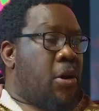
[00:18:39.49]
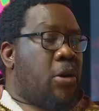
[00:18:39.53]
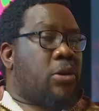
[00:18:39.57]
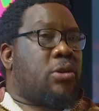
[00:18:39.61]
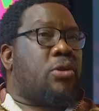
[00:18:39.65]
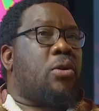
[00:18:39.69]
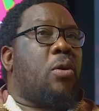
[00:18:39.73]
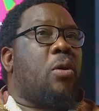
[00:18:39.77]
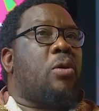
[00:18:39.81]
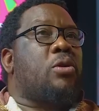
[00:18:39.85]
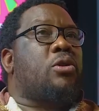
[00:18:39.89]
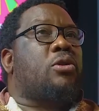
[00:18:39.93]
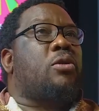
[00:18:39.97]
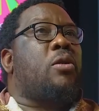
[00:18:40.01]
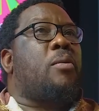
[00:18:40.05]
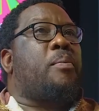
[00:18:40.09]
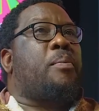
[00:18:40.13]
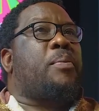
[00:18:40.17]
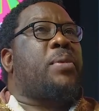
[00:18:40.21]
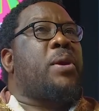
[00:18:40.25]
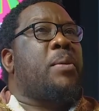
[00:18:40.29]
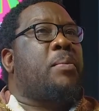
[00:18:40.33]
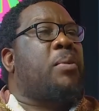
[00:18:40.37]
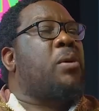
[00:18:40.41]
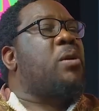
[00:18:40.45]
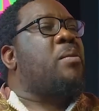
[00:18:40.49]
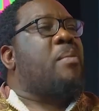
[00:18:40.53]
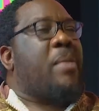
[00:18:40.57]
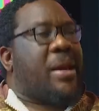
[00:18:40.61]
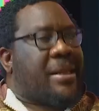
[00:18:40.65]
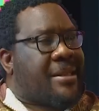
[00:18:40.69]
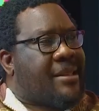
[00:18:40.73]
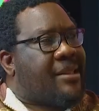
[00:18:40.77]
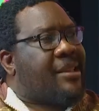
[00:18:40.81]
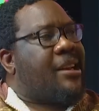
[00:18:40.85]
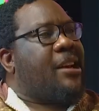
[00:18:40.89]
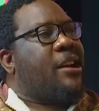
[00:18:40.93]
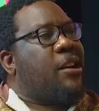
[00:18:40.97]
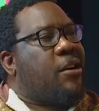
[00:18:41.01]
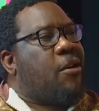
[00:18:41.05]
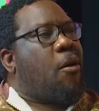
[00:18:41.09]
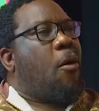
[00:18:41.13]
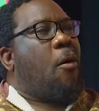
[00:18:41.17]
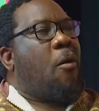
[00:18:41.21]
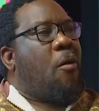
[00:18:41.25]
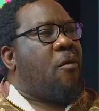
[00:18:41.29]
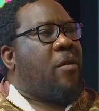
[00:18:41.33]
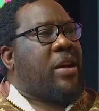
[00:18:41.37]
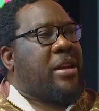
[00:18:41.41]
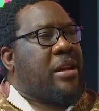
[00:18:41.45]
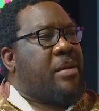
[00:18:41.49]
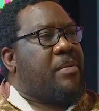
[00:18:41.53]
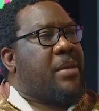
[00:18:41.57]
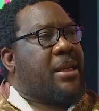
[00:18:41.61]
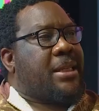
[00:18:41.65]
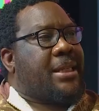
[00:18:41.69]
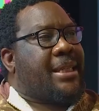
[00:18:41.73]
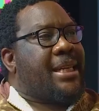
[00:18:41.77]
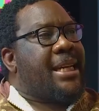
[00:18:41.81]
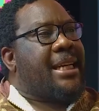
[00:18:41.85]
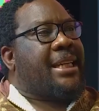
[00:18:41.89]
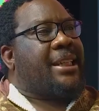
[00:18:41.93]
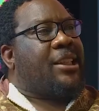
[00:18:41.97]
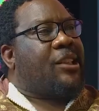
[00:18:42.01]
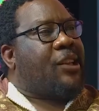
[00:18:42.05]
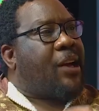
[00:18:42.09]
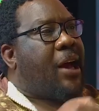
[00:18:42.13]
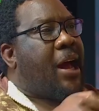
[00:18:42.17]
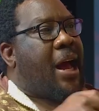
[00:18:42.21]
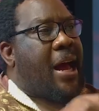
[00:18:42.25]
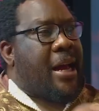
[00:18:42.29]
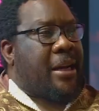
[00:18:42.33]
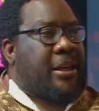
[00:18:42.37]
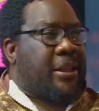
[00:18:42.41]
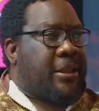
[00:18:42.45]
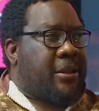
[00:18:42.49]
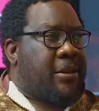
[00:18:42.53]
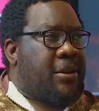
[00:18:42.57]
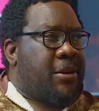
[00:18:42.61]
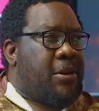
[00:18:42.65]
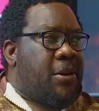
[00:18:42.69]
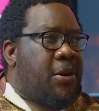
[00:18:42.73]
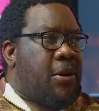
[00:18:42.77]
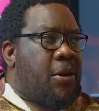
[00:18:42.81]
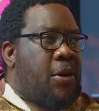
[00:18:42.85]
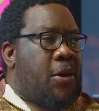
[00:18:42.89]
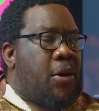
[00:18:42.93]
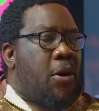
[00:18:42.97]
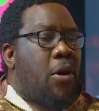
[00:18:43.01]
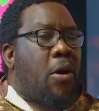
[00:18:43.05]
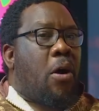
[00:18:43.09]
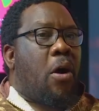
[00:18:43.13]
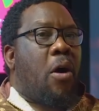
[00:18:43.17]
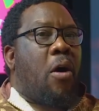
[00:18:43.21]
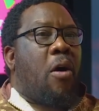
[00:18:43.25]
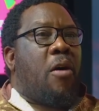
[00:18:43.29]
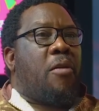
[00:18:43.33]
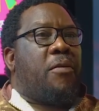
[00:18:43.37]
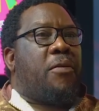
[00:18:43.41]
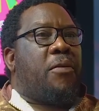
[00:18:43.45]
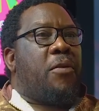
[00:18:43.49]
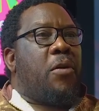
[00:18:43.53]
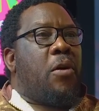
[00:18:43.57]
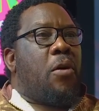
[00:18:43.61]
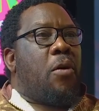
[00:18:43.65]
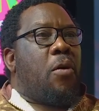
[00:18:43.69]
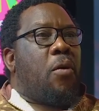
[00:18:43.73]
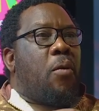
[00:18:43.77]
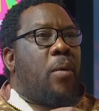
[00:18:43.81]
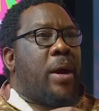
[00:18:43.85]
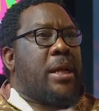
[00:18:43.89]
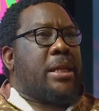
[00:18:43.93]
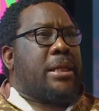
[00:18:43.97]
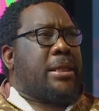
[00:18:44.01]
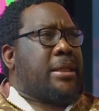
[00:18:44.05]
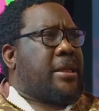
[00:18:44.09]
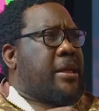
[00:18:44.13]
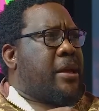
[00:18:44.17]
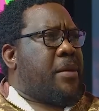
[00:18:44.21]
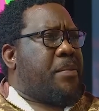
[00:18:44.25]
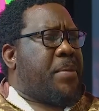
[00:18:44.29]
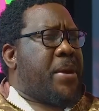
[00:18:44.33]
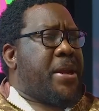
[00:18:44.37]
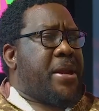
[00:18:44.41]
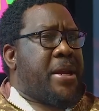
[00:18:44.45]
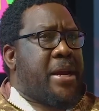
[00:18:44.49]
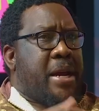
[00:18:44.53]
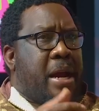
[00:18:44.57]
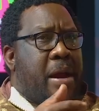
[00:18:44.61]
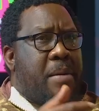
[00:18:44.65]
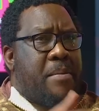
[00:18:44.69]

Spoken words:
So people must take over, they must take charge of what is happening.